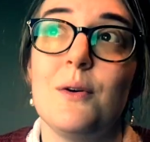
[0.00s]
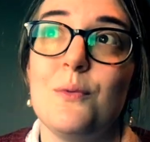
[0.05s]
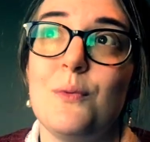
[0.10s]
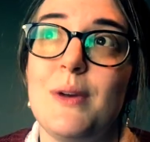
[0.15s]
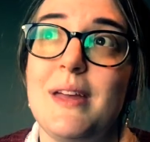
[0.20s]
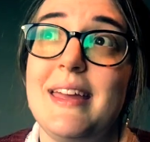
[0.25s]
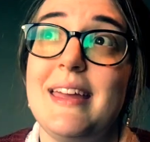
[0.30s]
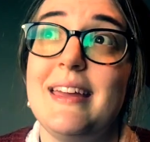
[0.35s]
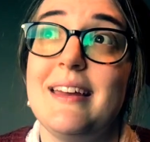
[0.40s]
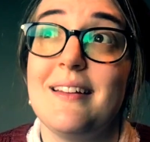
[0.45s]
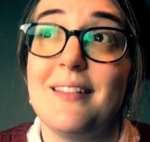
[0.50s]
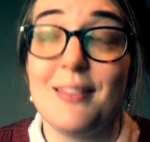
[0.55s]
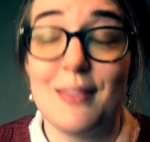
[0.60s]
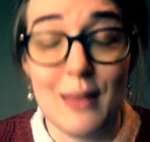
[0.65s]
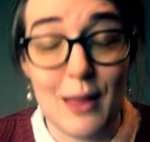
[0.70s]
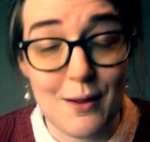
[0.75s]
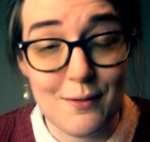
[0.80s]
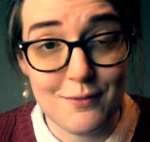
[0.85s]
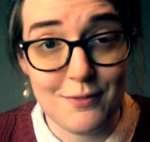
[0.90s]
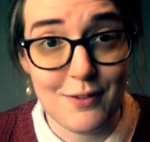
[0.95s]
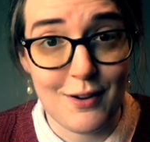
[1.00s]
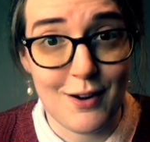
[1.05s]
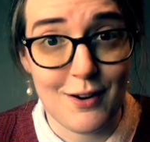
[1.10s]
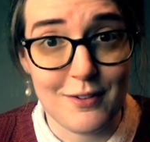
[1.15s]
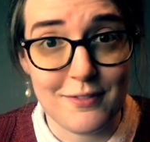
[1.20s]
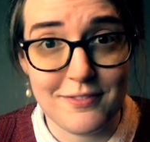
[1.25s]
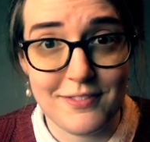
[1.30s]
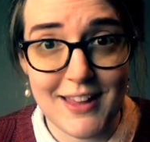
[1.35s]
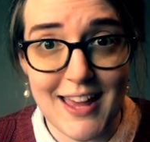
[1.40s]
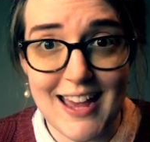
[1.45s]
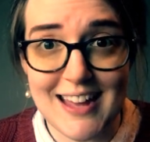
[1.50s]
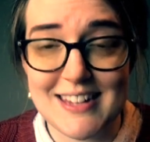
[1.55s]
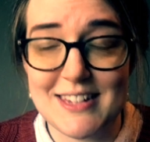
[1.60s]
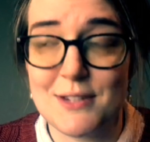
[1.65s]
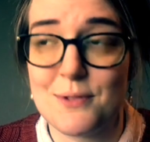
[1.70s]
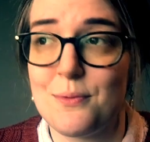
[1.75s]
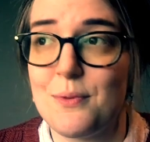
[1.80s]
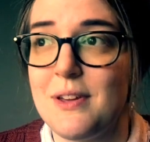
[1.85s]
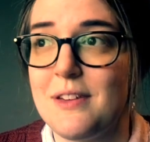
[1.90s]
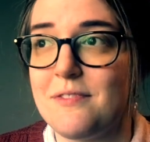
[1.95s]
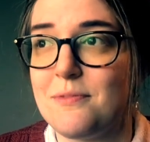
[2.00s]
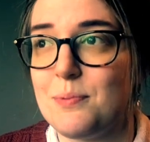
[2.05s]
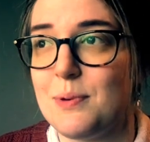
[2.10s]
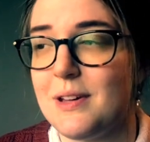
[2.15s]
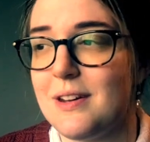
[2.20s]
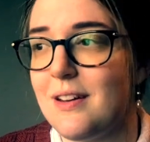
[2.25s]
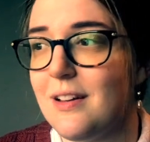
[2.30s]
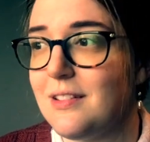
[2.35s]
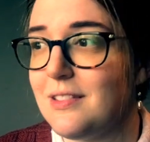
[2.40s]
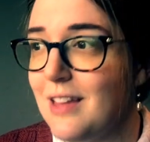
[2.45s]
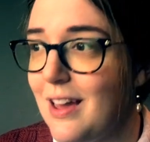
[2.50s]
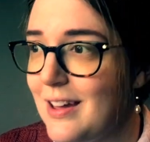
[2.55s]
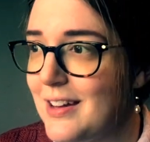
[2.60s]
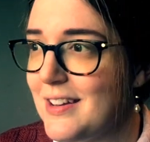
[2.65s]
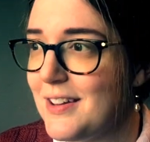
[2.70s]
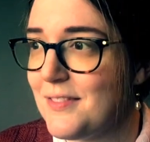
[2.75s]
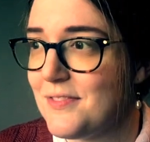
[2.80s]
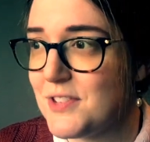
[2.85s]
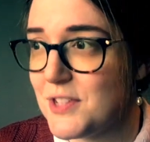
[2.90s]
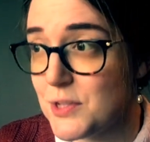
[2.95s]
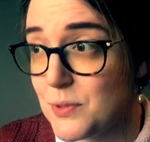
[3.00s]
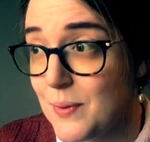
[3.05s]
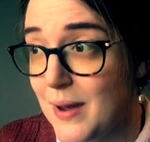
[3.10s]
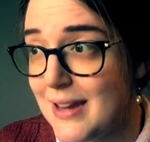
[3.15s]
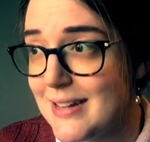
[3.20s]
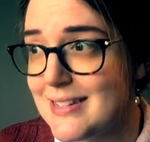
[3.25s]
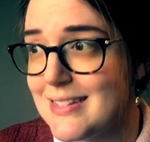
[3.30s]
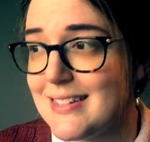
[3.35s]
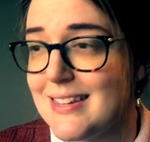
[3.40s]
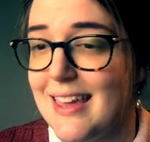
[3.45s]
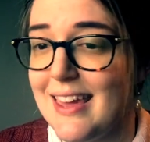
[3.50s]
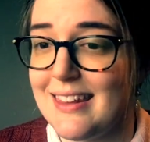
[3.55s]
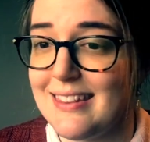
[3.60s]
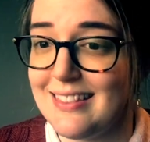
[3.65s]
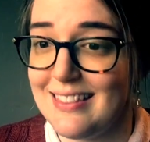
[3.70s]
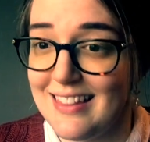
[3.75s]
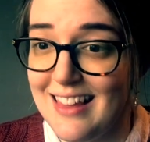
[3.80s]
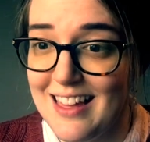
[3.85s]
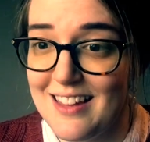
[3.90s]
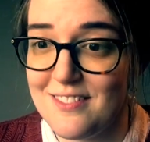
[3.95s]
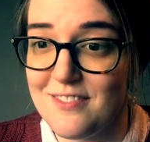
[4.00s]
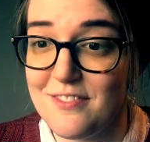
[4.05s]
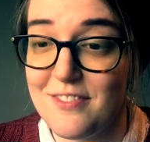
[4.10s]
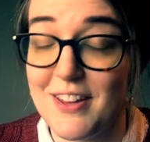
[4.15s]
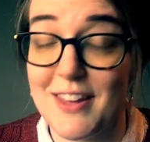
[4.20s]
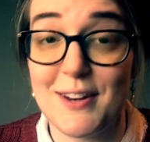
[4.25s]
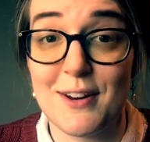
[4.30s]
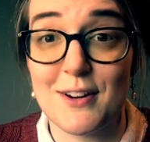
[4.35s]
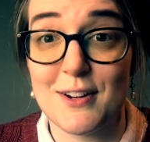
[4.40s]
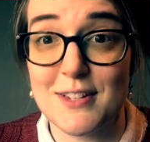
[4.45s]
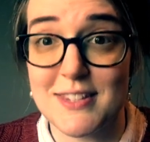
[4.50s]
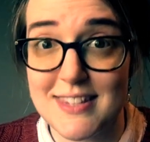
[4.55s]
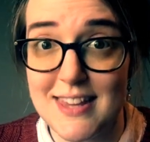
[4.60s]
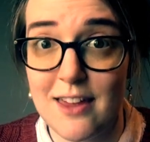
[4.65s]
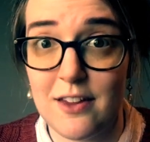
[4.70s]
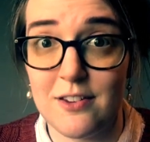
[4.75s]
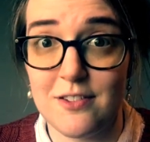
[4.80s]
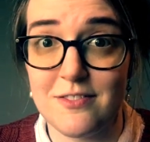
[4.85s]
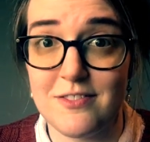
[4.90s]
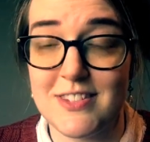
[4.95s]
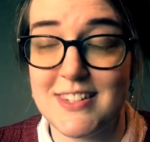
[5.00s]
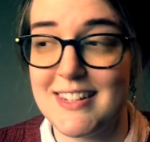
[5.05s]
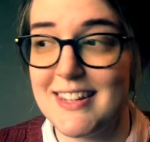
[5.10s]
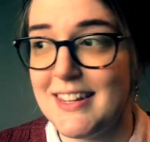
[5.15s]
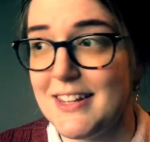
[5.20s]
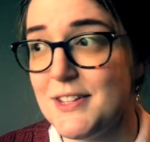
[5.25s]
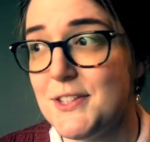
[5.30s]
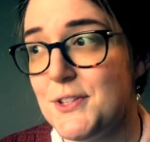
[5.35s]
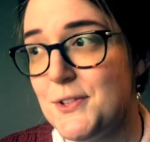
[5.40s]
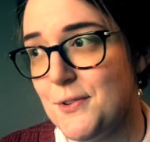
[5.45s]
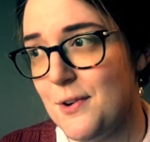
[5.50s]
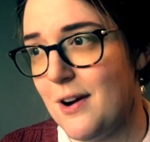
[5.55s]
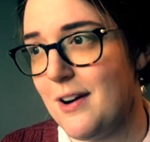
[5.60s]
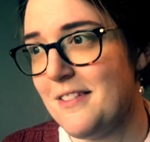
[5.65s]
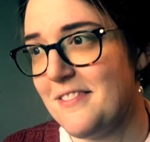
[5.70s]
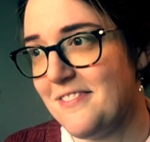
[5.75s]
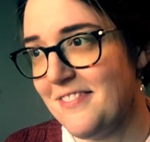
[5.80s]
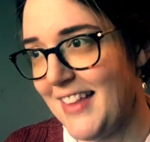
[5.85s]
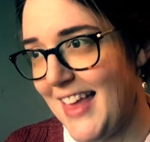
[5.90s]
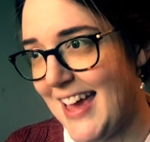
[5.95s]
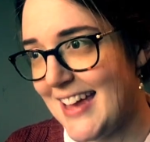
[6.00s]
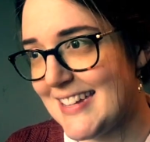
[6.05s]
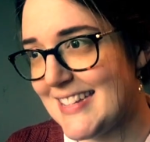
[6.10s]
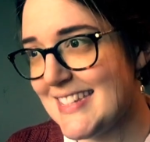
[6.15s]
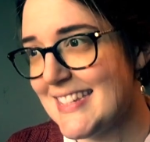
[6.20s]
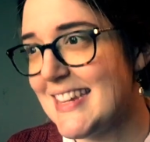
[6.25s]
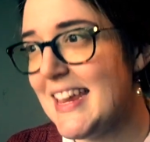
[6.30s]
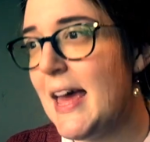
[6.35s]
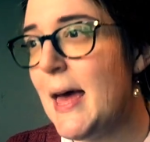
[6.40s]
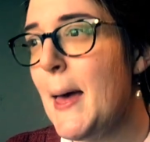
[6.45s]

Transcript: We love our flat. We have put a lot of sweat and love and ourselves into our flat.